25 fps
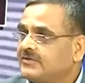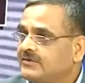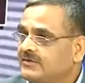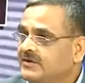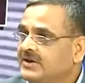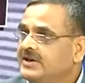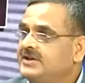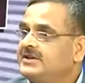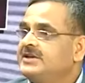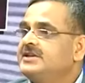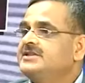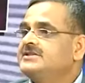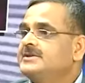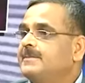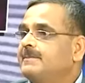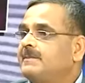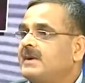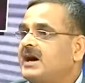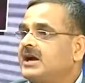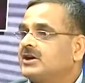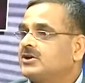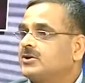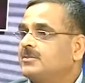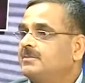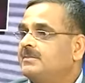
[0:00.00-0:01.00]
it is a
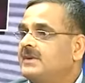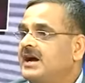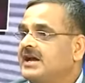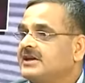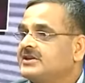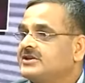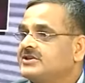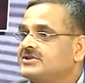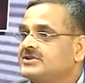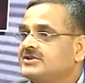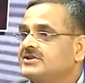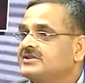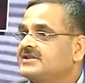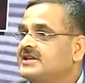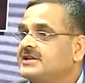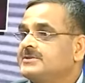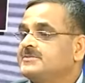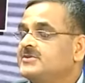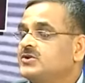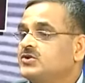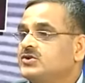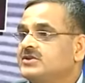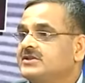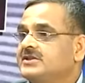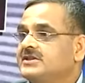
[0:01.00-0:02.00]
part of migration itself,
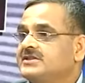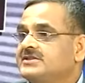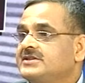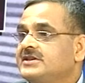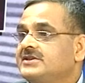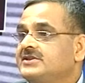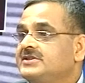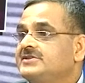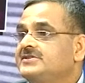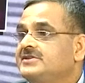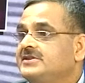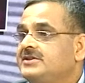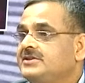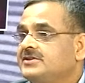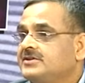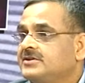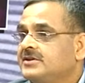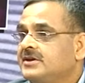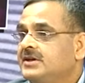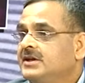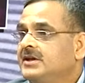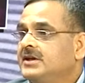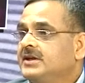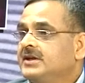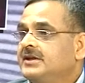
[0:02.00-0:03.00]
because there is a deceit.
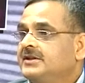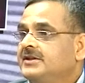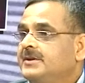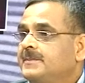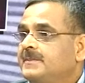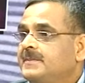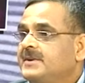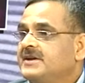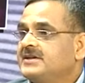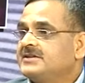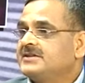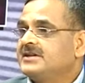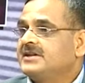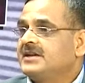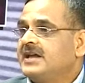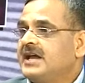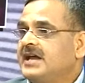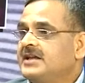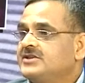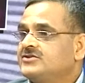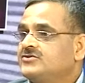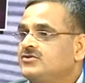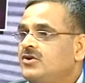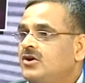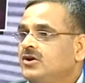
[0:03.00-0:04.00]
The person has
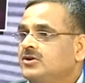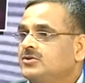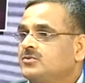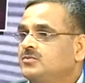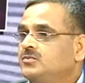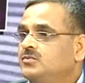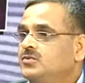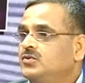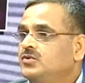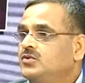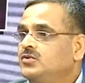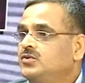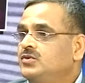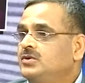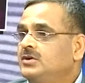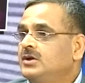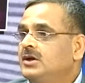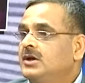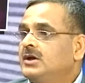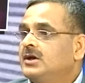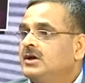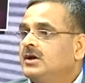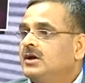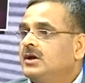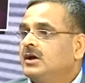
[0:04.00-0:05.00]
not moved,
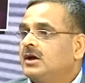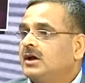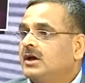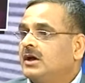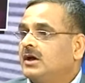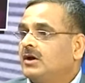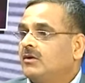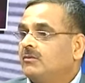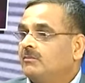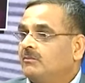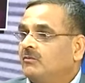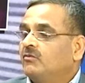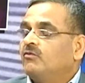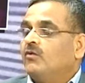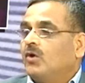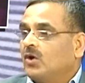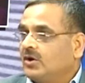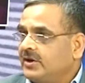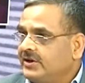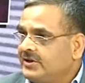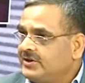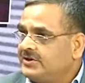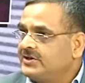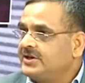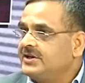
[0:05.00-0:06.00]

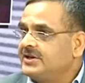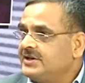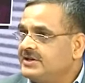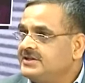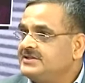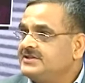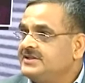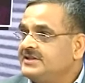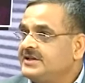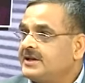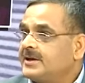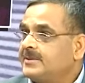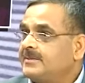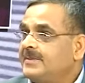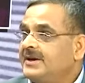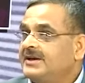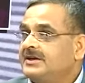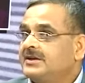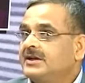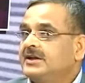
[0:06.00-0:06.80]
voluntary is there, but